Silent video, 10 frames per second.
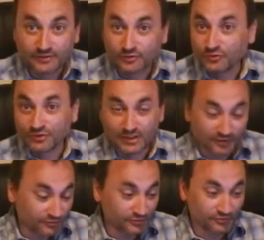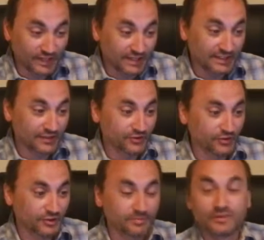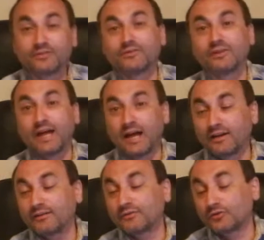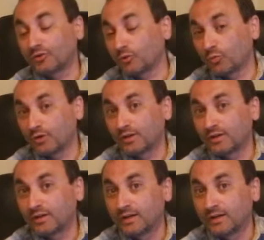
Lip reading: I don't usually get out till 9:30. But during work,